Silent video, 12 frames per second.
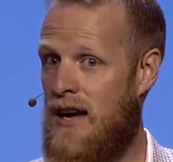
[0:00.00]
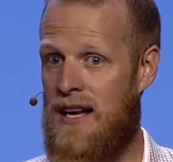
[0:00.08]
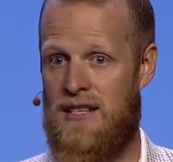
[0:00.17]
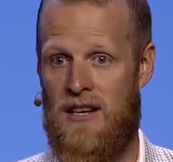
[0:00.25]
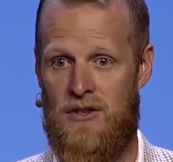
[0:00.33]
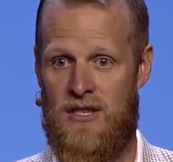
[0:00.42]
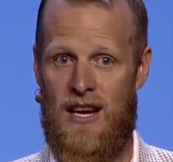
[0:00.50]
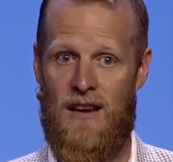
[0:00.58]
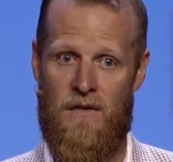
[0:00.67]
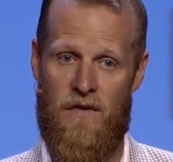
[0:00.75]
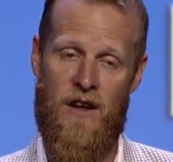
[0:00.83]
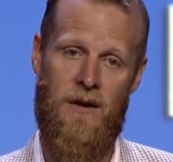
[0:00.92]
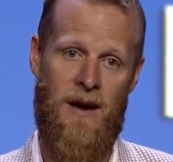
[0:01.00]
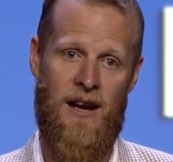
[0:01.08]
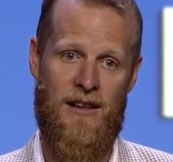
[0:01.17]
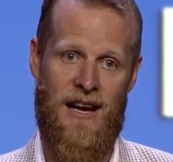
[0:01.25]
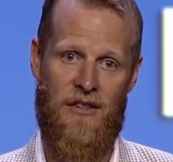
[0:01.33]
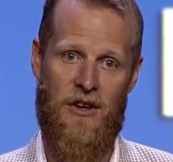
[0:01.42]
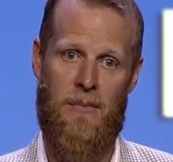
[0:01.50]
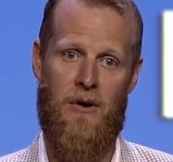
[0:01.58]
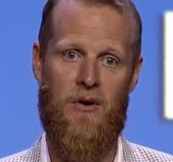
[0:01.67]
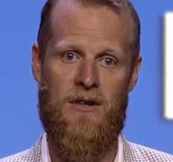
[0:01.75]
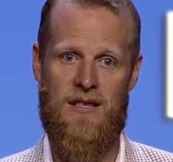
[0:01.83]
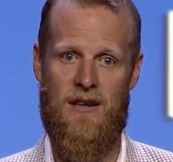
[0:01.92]
It's understanding fundamentally how the
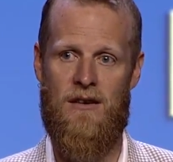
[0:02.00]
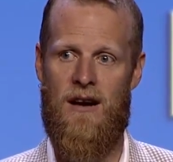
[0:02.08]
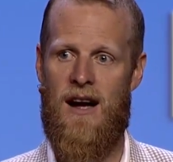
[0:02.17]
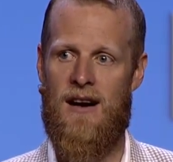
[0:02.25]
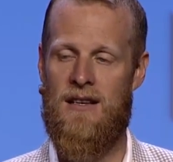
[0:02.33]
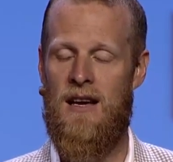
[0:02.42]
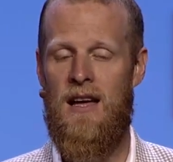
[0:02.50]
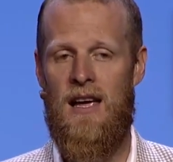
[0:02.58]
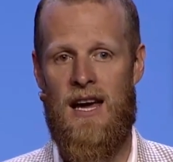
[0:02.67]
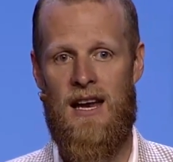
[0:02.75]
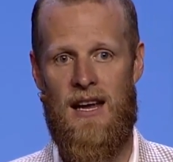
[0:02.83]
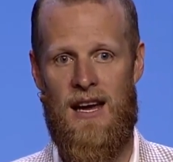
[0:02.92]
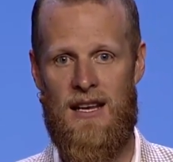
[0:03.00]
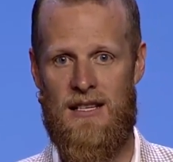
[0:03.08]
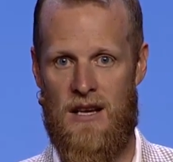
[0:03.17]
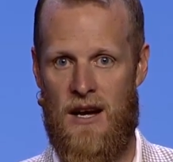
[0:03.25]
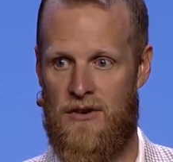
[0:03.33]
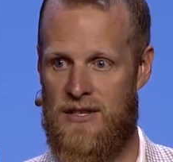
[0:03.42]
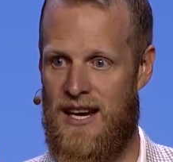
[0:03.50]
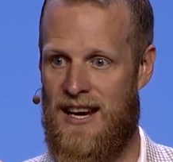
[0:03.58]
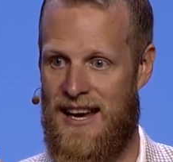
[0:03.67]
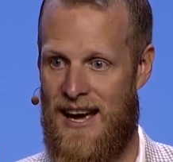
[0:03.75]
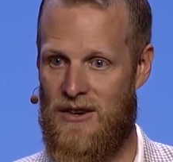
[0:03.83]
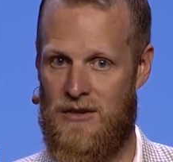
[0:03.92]
components interact. It is
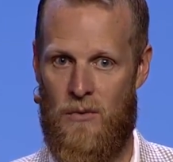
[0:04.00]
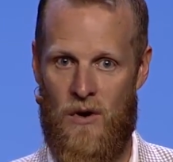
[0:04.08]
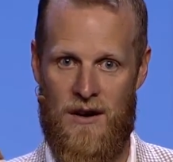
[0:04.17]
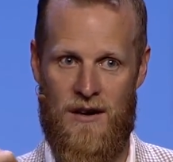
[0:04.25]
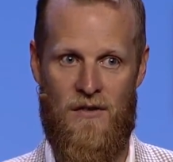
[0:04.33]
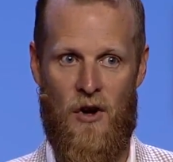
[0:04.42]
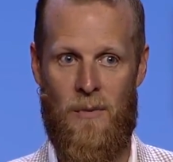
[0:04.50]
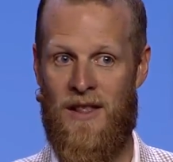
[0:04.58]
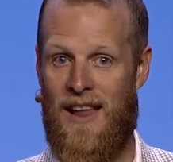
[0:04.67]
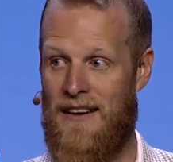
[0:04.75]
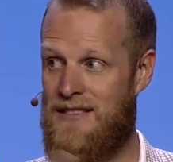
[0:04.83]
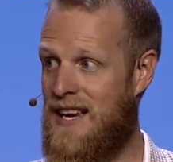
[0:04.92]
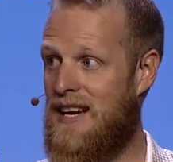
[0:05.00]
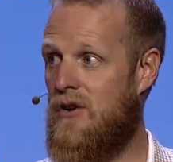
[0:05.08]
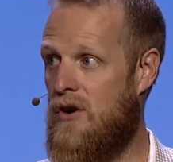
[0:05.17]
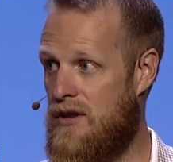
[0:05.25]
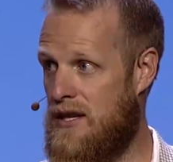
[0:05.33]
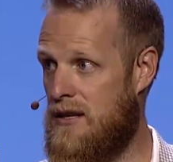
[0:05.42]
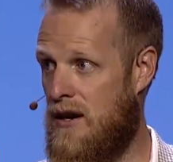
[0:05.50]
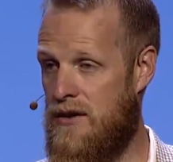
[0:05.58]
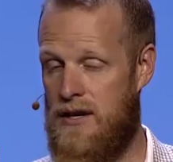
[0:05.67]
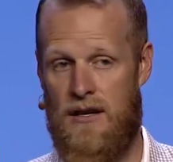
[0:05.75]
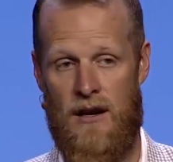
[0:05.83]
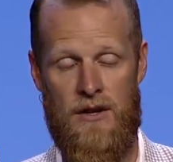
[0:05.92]
understanding how to run the development lifecycle
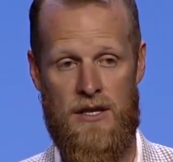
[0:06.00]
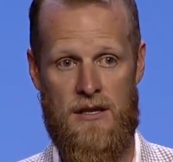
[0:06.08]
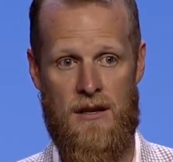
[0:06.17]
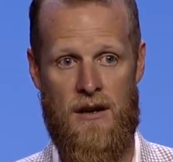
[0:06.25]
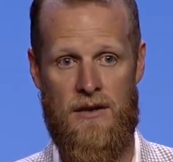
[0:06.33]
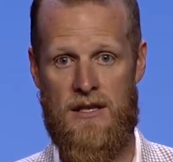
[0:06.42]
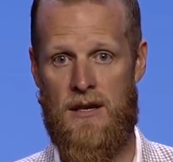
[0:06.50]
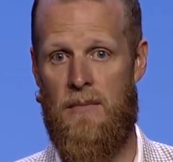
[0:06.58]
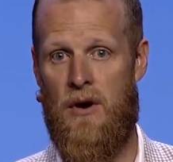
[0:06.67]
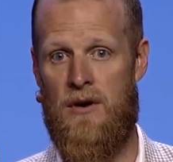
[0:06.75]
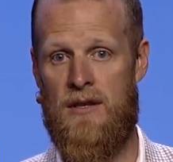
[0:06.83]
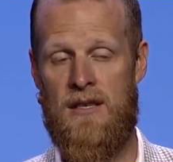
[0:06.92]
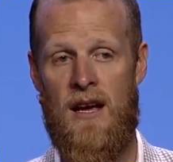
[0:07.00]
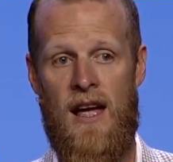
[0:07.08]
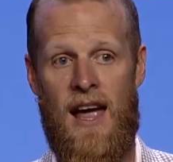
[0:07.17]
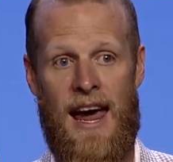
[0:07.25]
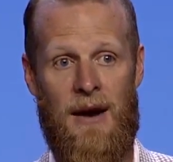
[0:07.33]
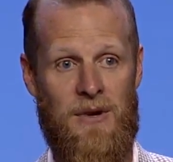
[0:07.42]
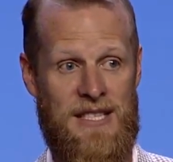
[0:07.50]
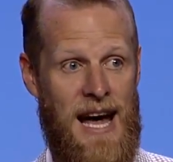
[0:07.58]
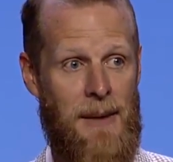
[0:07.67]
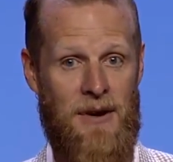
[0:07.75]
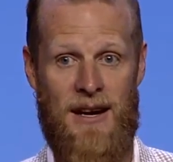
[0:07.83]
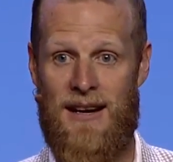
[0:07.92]
on these components. And what's
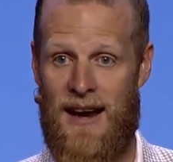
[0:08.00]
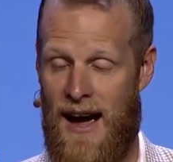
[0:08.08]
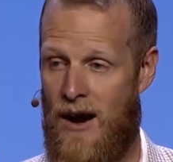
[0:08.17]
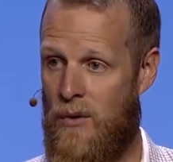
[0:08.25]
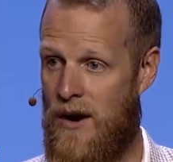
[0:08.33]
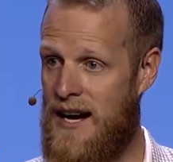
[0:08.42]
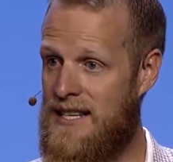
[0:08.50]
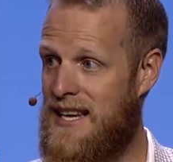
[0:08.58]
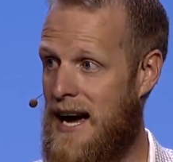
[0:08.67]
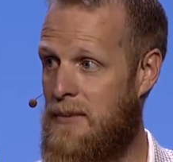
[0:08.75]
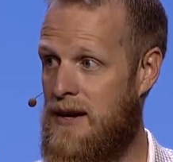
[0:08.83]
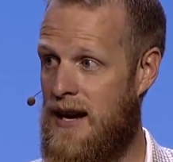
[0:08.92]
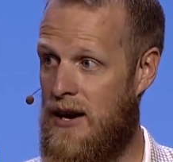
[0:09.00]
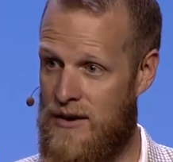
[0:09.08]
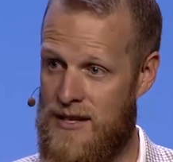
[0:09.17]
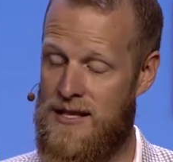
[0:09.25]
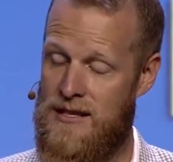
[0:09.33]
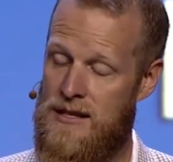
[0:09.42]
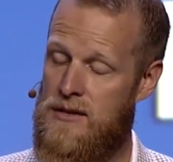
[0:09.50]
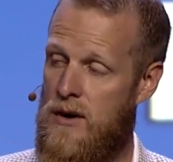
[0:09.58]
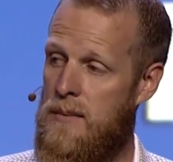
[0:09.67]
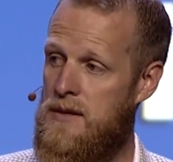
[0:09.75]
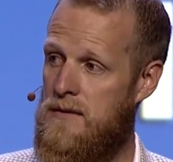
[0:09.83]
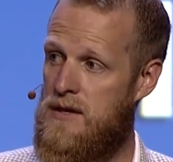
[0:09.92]
happening now, what I see happening now, and this is
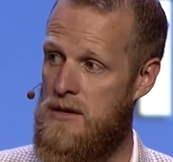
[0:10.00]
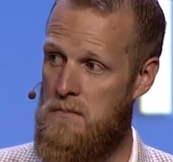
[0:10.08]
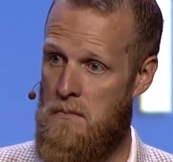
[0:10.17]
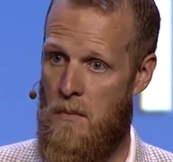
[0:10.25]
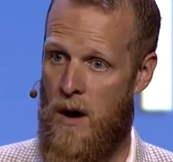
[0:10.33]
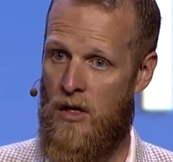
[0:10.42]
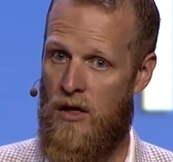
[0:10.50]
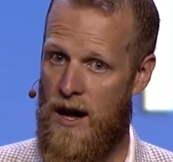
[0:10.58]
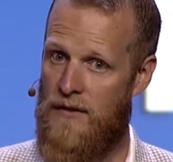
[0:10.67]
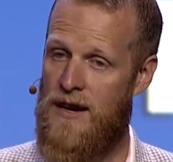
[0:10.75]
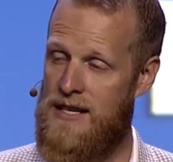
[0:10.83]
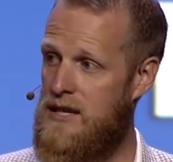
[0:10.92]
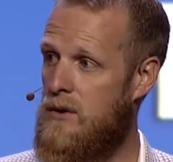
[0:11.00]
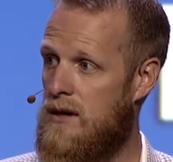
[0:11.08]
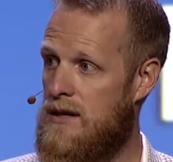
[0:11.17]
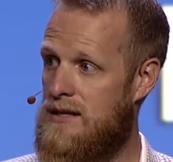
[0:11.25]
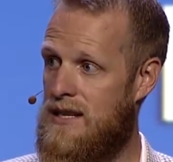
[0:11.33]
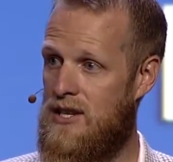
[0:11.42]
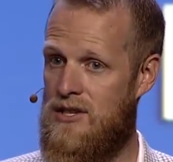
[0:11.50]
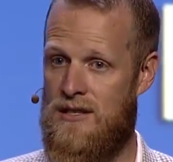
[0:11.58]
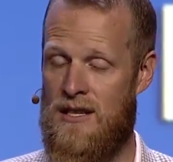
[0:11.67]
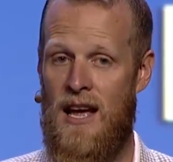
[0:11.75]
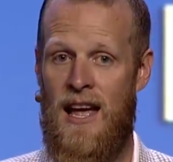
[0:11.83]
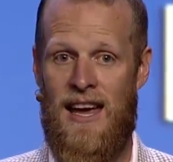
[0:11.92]
disruptive to a lot of IT
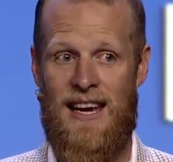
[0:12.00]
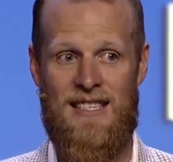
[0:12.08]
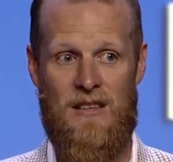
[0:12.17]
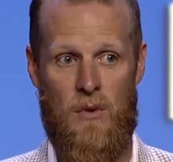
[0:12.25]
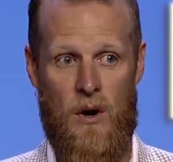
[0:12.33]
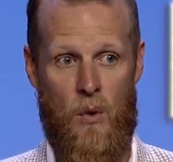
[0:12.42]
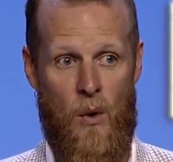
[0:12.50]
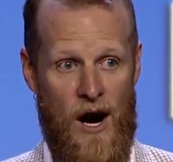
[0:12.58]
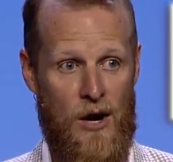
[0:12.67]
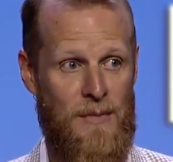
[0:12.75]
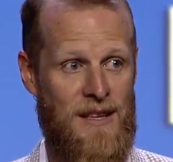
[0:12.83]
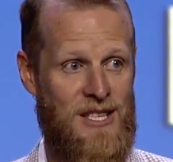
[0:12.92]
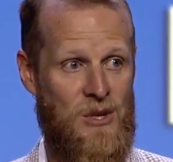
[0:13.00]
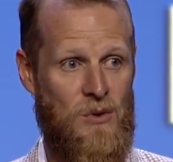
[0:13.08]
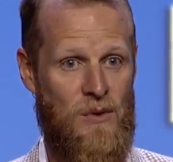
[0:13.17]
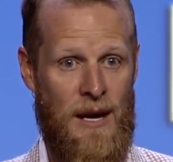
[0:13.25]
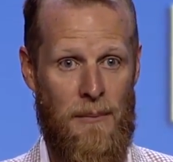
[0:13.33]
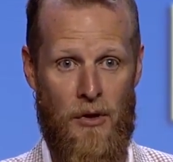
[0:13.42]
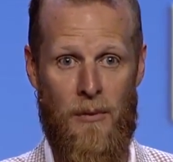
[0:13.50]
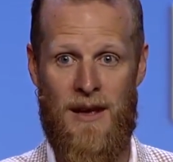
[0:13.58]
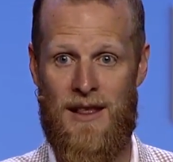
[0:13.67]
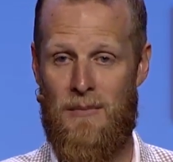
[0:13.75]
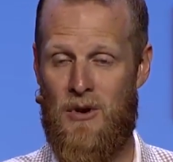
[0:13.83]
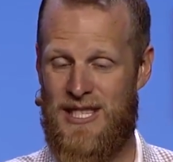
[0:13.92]
organizations, is the requirement to
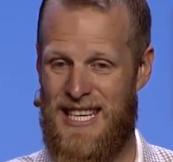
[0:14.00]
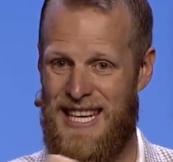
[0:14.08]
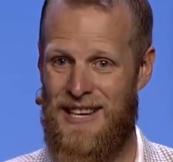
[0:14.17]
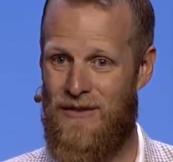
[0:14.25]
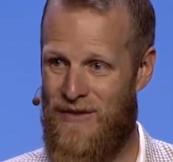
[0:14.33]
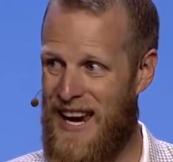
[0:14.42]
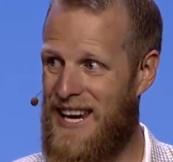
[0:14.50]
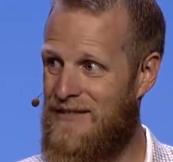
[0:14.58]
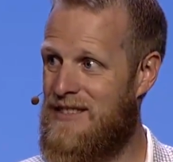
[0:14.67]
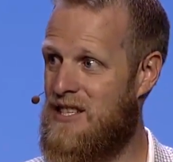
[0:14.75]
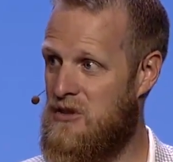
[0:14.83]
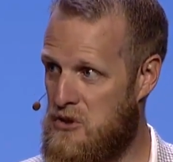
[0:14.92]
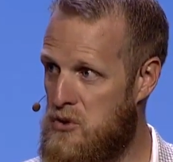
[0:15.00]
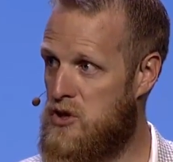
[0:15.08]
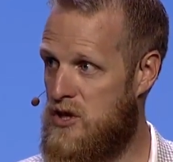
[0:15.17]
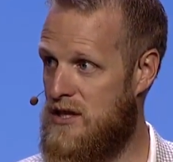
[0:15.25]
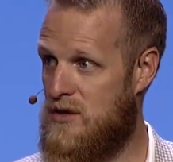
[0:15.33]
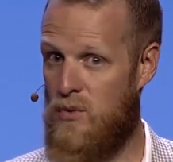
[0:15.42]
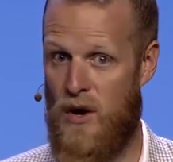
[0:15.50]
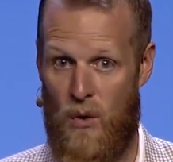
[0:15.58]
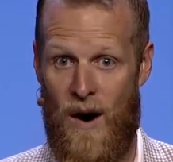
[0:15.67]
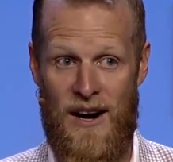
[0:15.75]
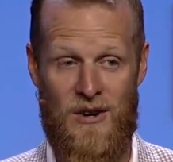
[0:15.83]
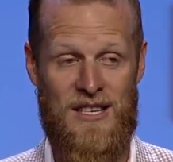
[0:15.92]
implement the most innovative solutions
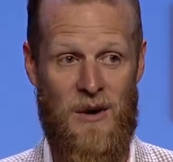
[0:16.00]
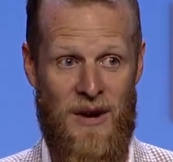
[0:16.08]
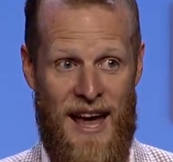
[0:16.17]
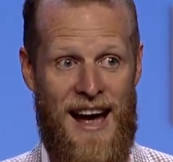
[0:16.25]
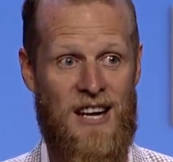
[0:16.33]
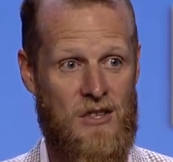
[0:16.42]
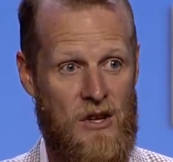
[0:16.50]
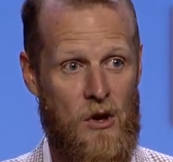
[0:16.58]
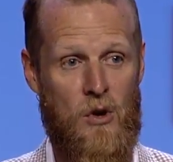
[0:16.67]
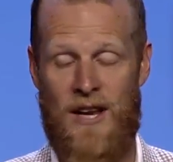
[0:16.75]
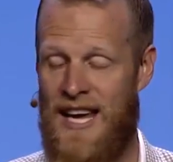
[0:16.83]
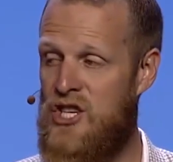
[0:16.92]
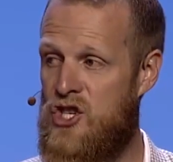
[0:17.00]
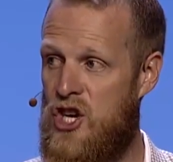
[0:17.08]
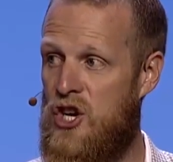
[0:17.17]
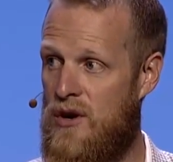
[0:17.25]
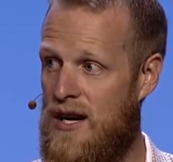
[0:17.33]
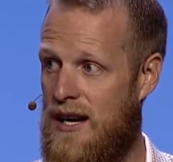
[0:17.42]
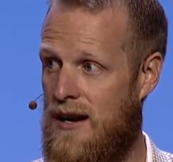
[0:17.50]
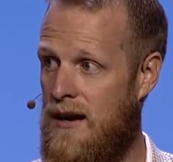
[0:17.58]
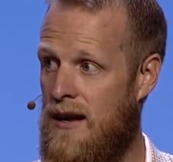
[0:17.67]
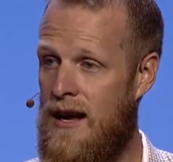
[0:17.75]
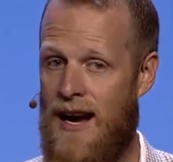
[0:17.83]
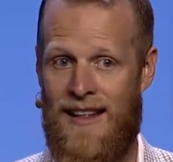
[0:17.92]
requires that we actually learn to engineer again.
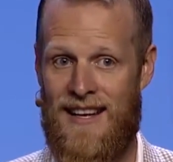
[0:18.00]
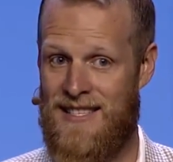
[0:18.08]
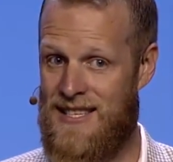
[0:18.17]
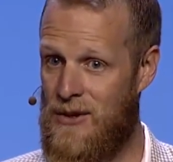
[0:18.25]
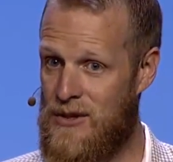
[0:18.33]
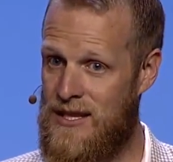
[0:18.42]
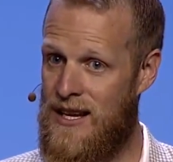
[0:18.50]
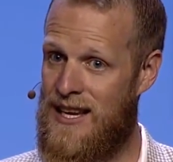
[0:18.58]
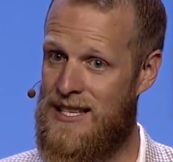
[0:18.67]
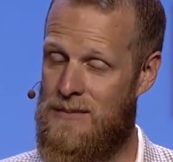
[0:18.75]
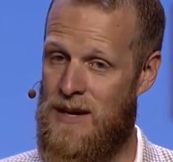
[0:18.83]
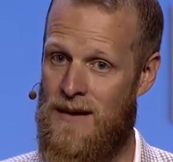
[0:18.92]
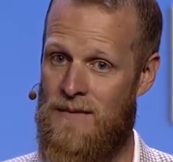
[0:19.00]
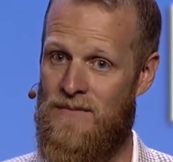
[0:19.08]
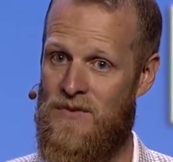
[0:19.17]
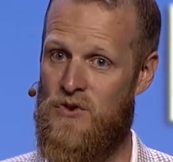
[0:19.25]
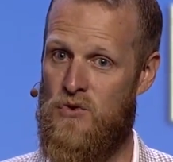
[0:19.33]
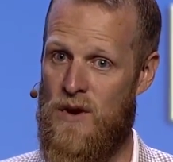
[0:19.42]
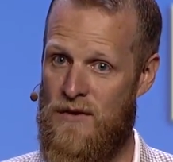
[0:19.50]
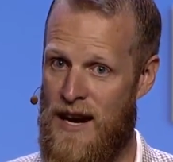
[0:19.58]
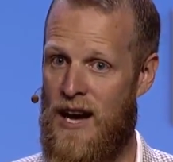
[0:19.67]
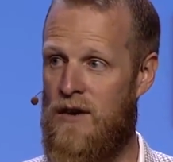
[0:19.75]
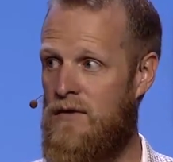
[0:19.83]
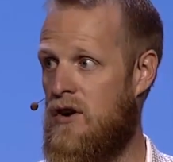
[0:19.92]
And that skill set has been driven
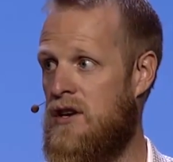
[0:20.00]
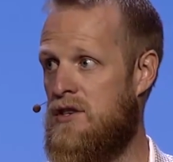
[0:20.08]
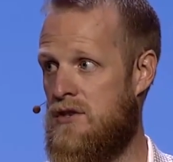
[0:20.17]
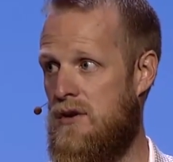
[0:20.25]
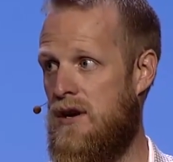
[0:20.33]
out of our industry.